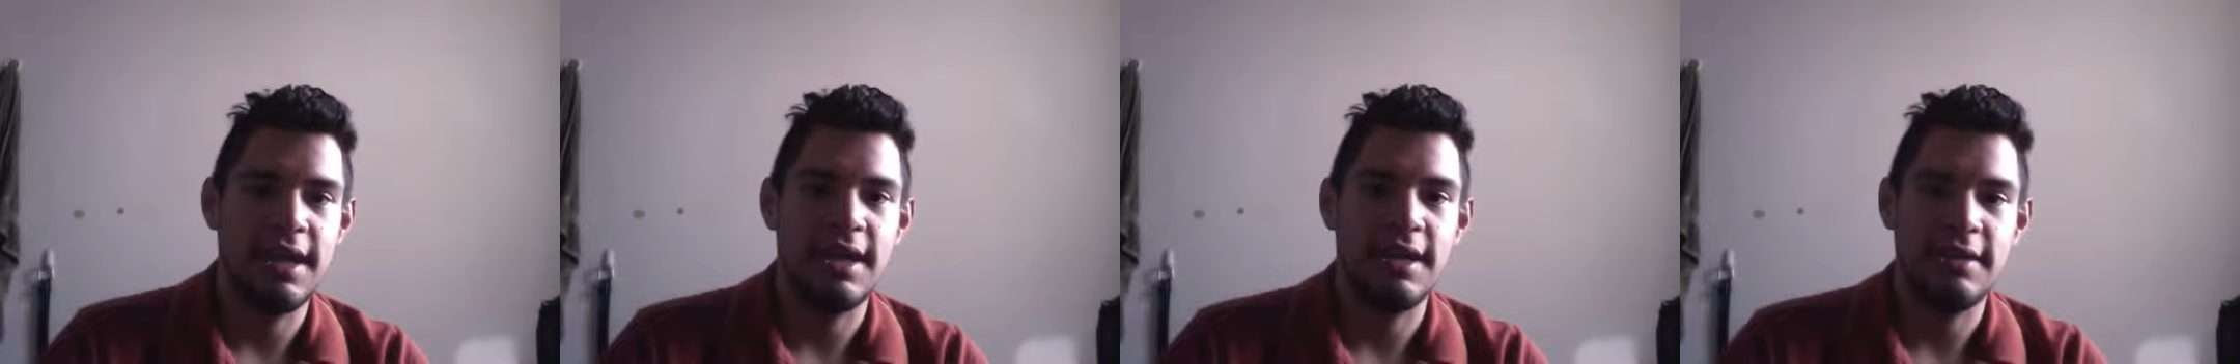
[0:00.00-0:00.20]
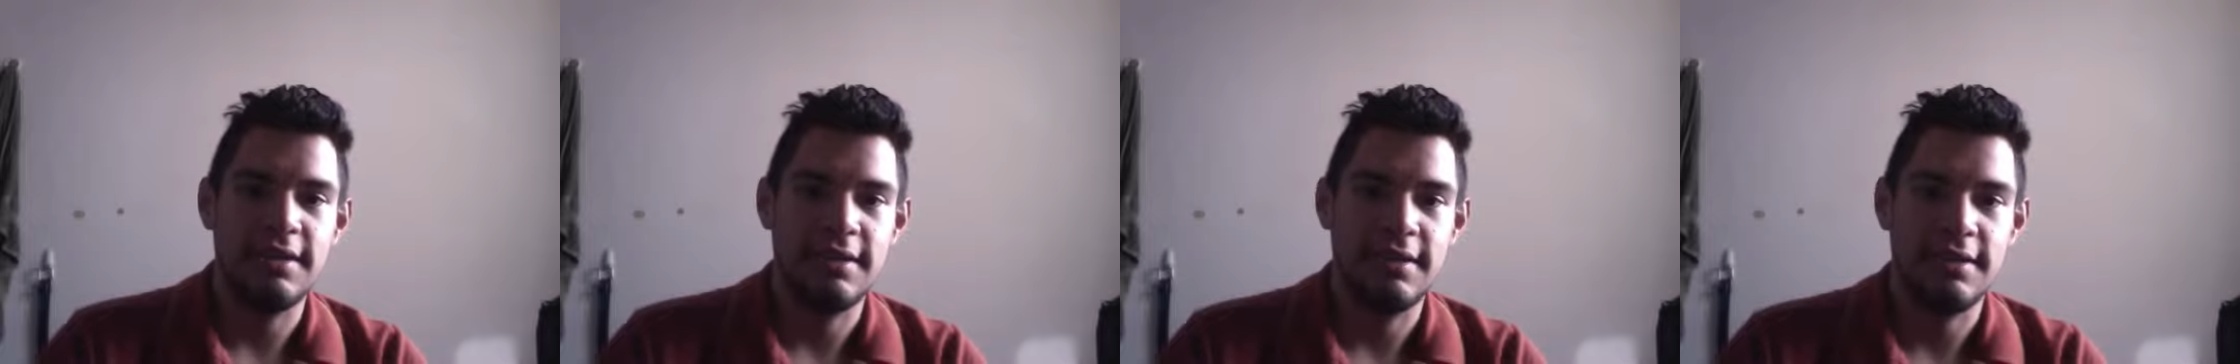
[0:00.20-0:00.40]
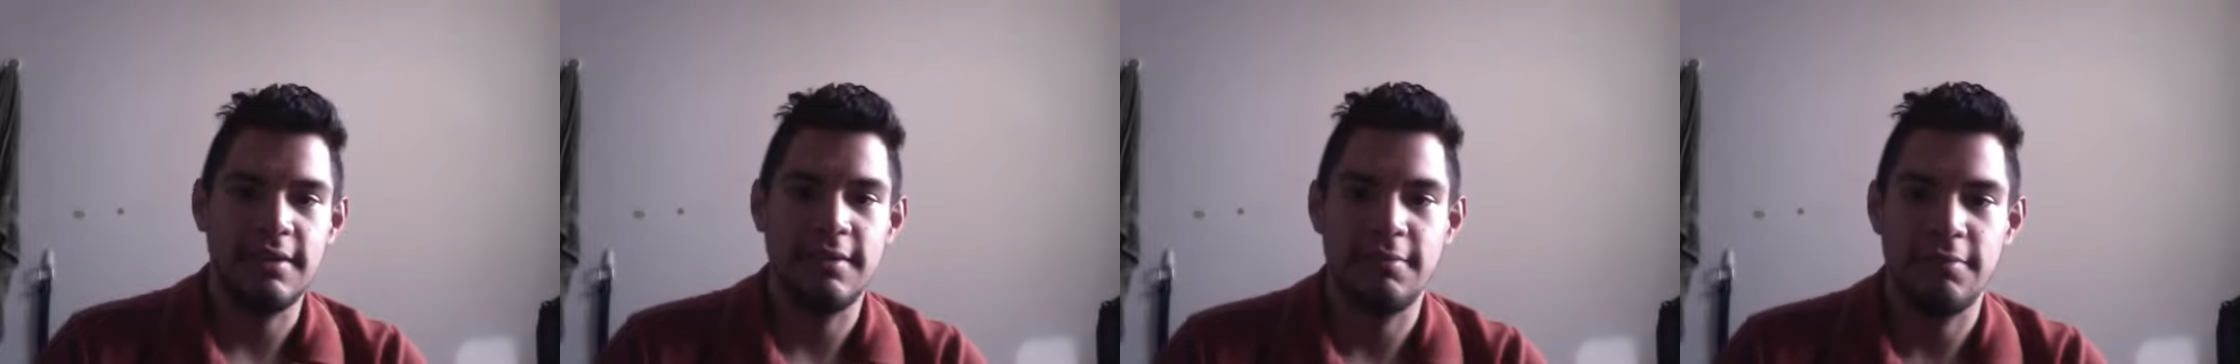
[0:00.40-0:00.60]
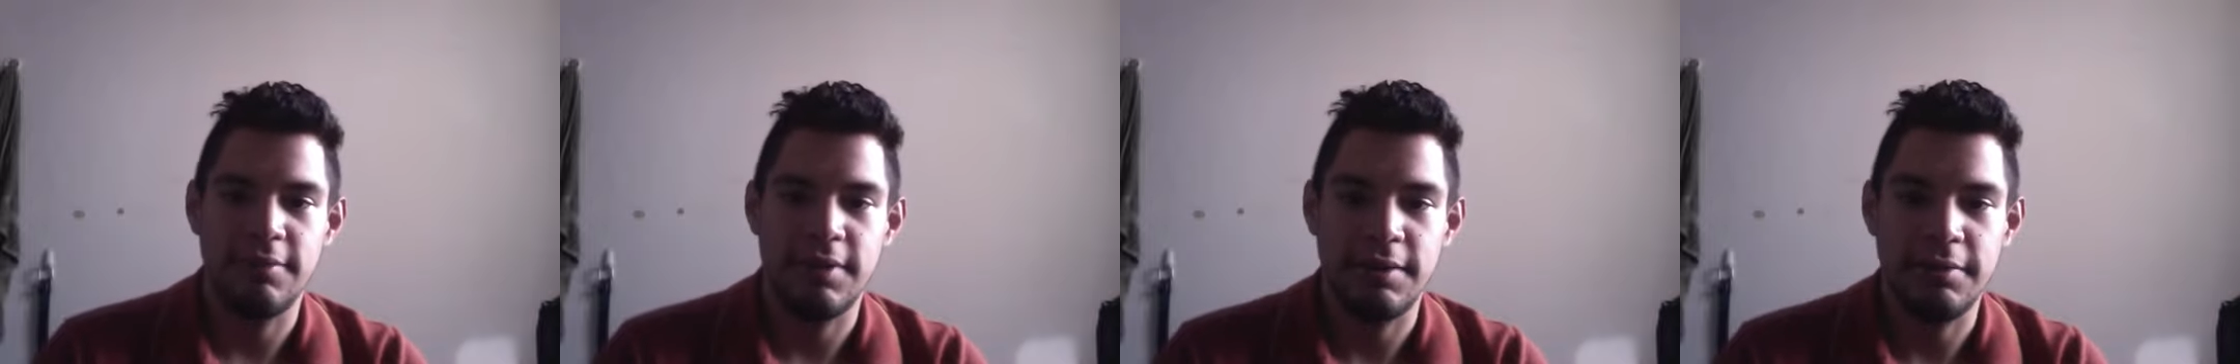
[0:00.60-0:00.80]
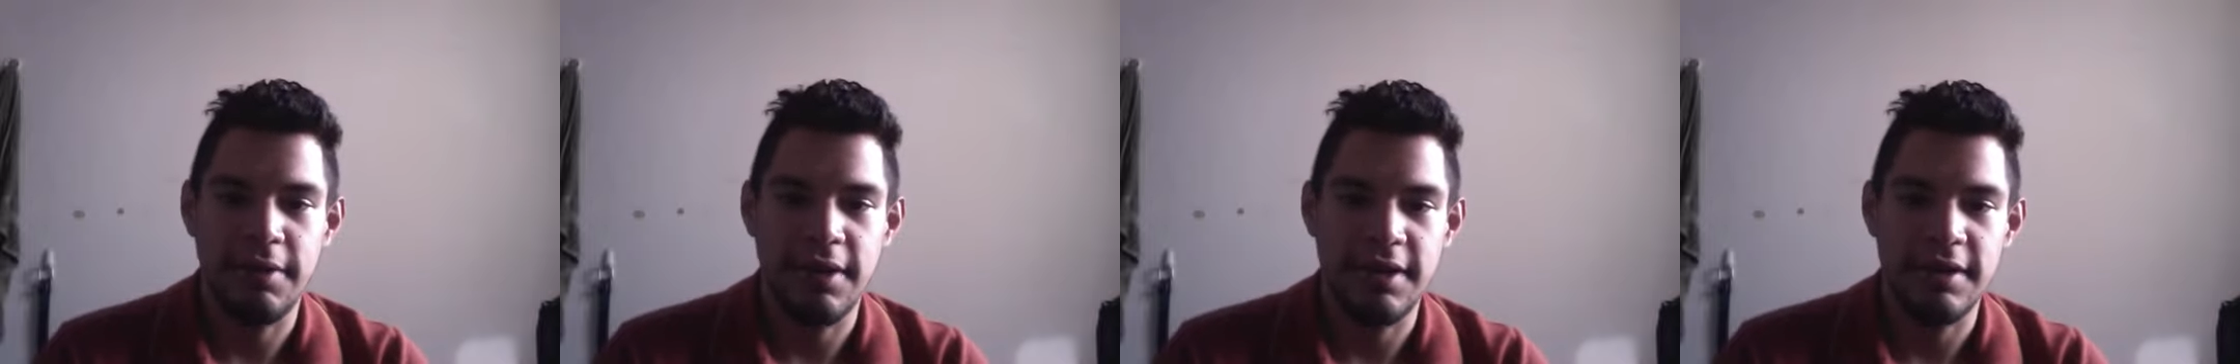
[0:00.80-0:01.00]
asking us what
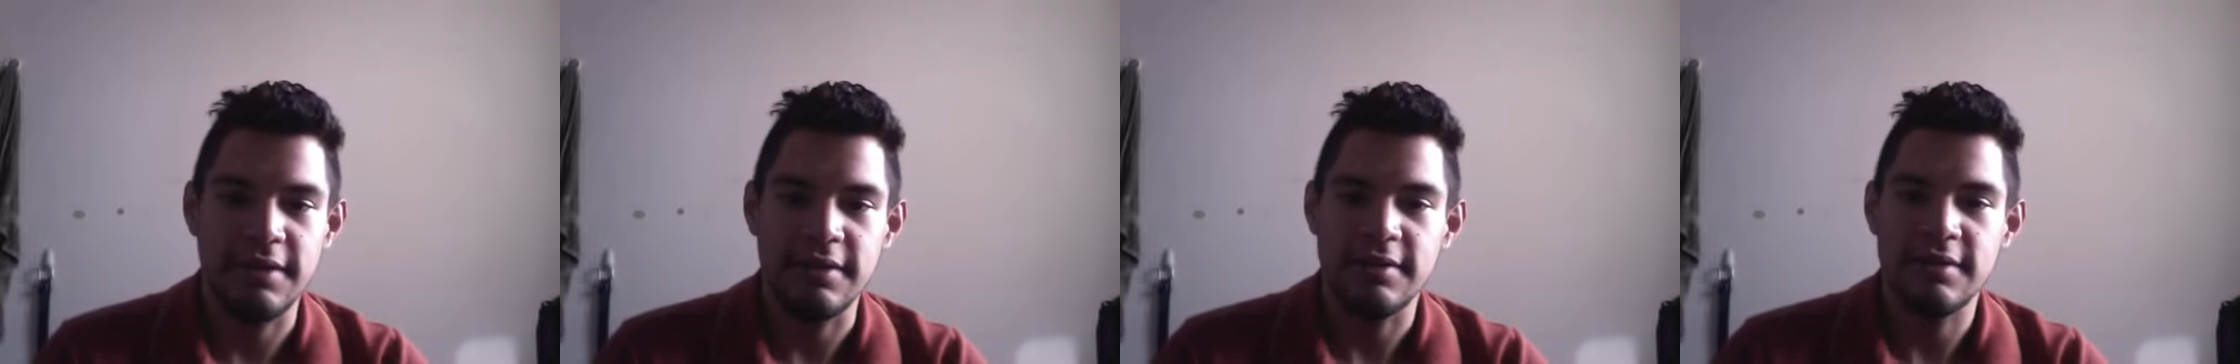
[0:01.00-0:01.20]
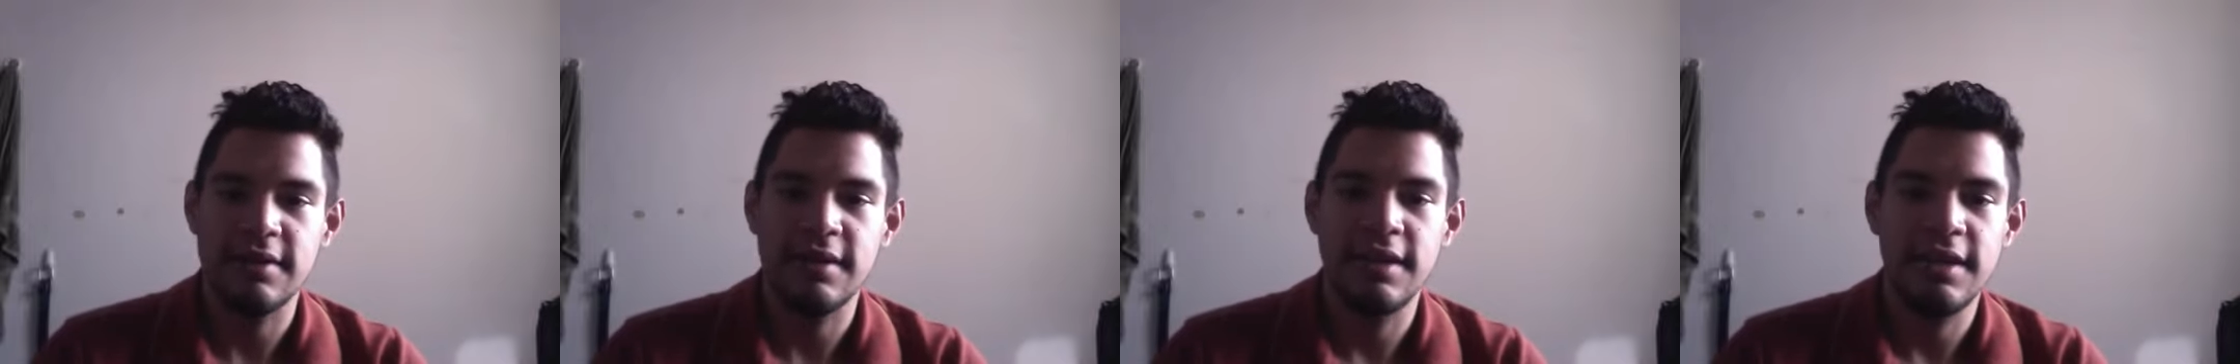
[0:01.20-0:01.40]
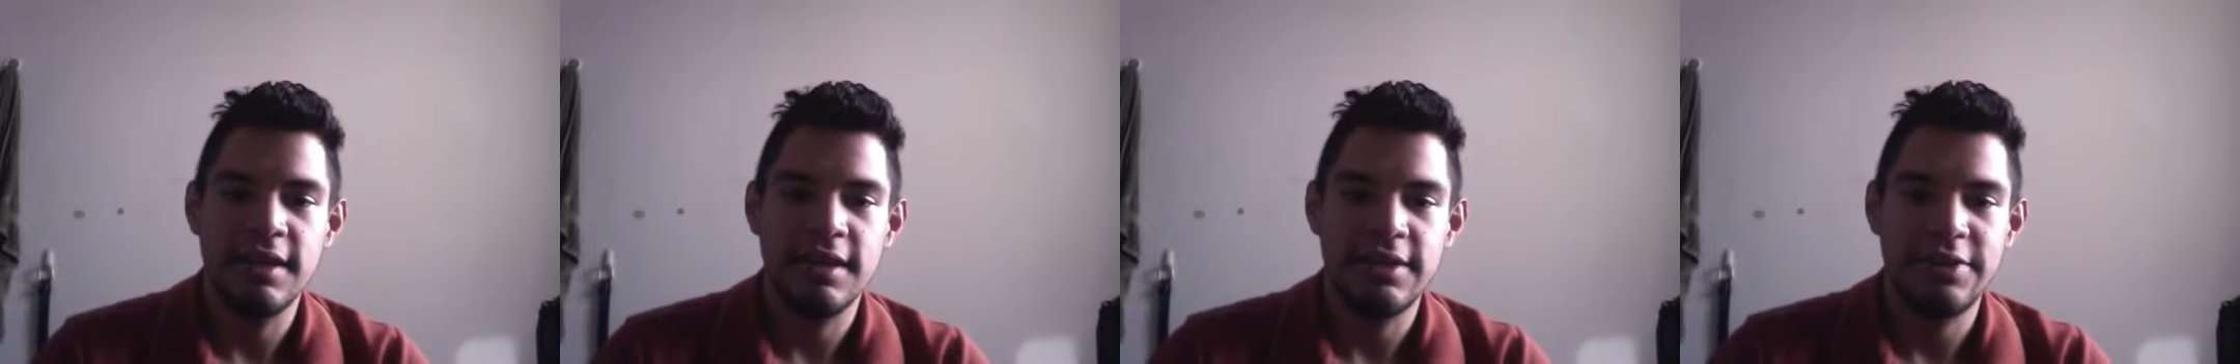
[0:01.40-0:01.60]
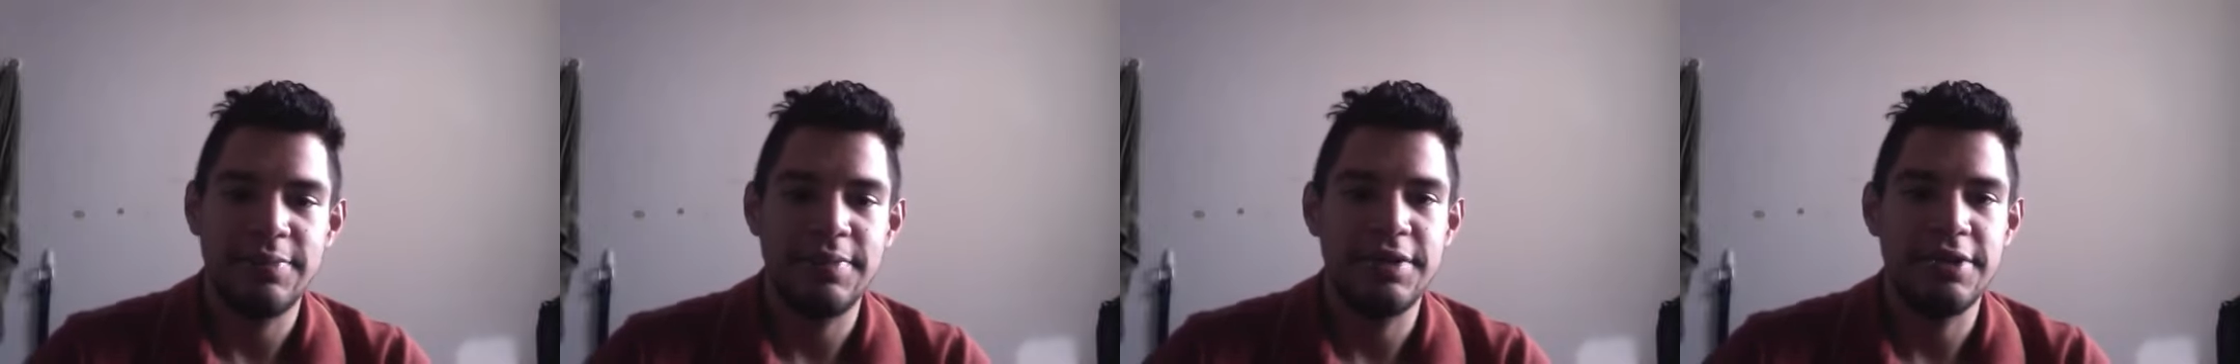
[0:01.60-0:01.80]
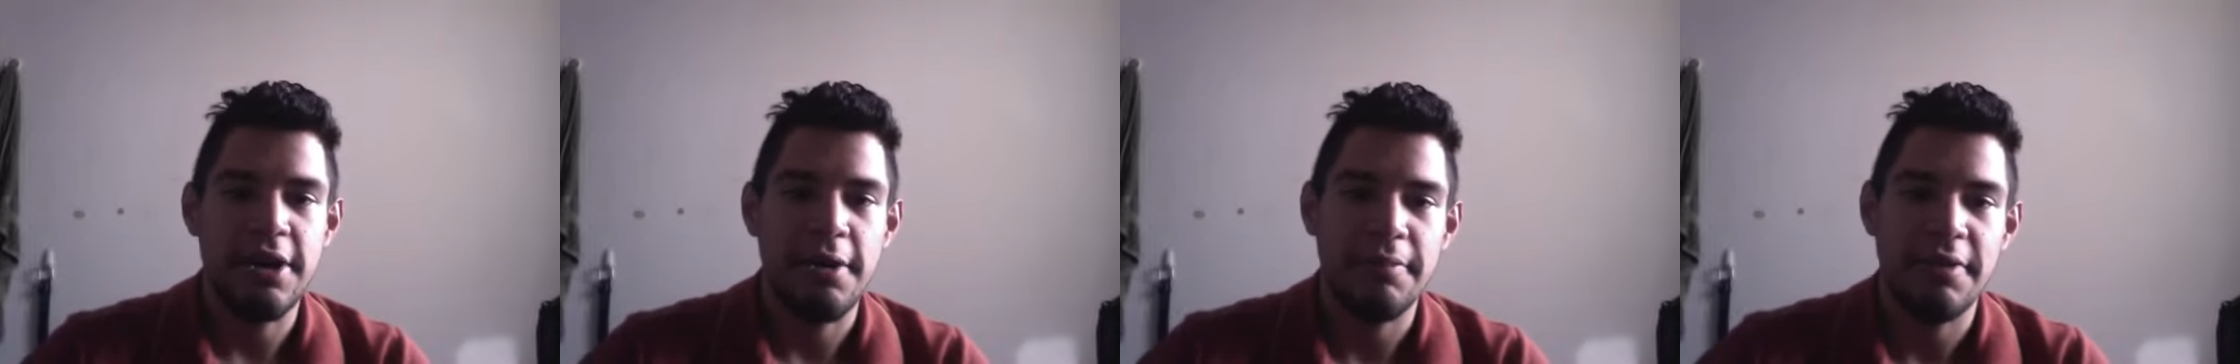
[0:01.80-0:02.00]
gate did we want
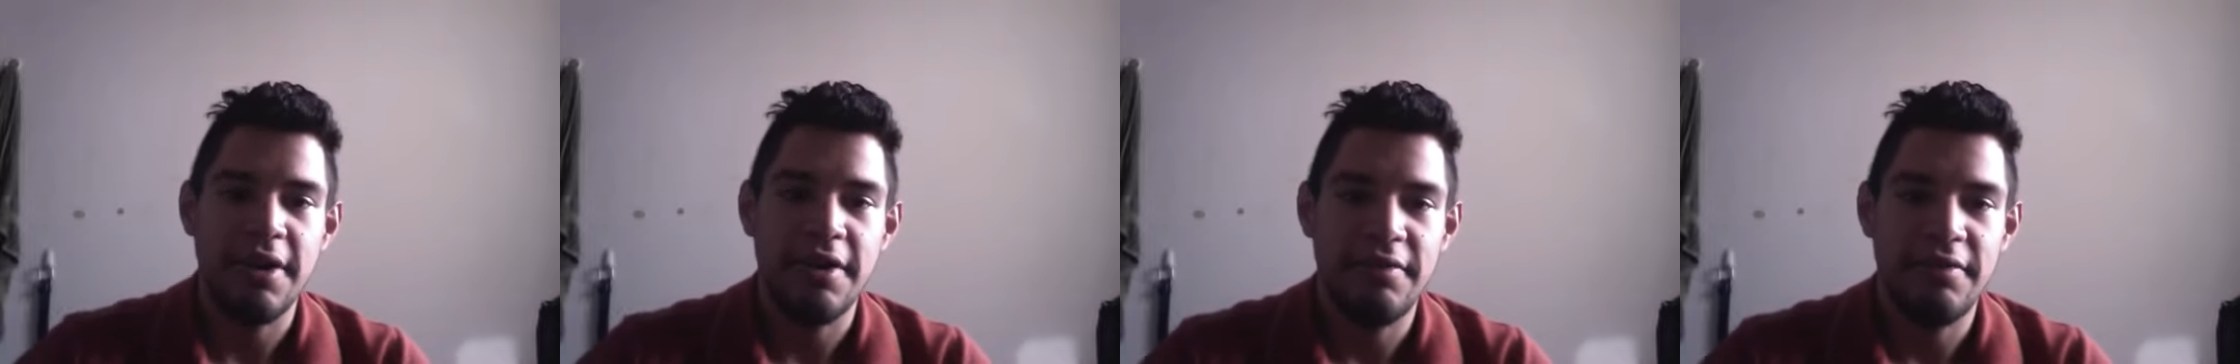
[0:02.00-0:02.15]
us